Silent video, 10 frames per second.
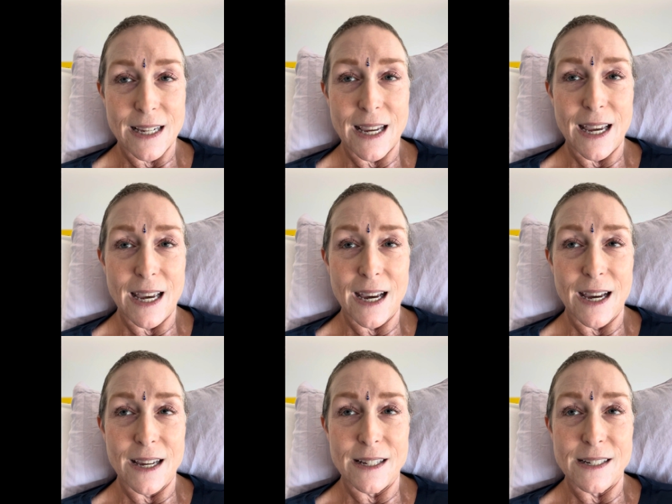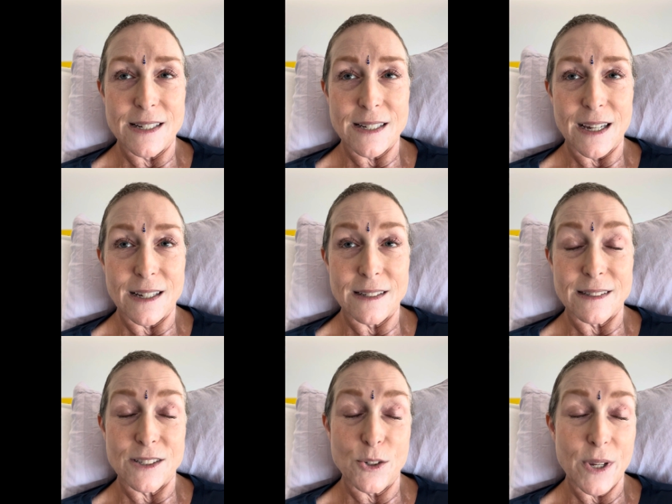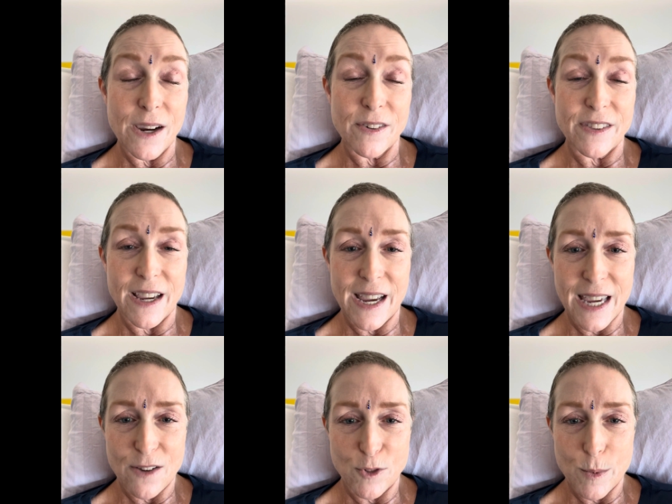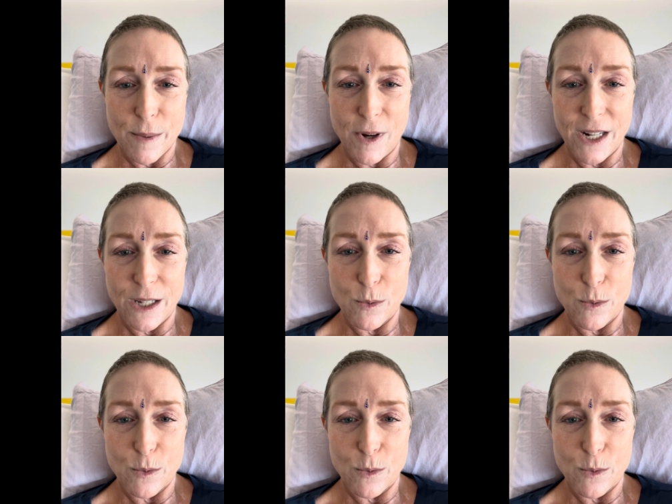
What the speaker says: and doing everything I can for my body,